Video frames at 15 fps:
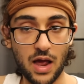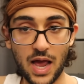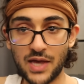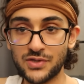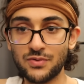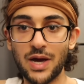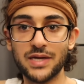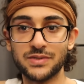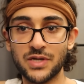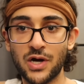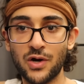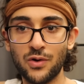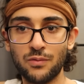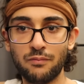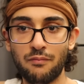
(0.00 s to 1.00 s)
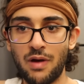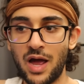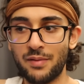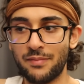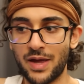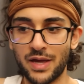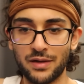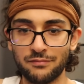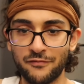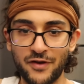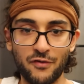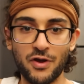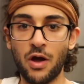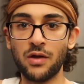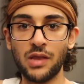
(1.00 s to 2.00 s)
As you guys know, I'm a
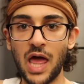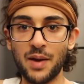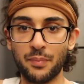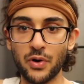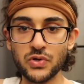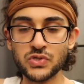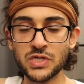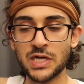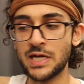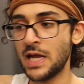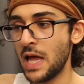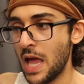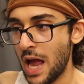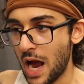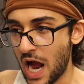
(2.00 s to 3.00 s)
very online person.